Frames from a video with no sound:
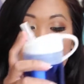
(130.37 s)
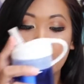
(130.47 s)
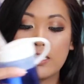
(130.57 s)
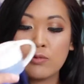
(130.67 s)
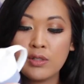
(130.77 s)

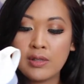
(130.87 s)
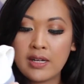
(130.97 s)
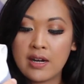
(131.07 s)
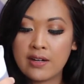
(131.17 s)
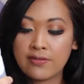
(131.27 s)
This one I
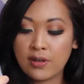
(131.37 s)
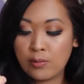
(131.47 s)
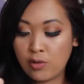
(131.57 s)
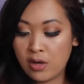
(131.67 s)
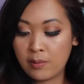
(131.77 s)
got
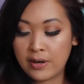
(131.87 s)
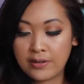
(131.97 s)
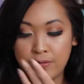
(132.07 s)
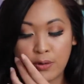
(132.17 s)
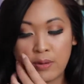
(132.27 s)
from
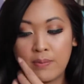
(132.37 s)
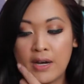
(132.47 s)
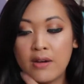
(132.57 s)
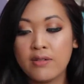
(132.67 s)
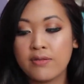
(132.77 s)
Walmart for
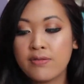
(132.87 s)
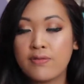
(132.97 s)
about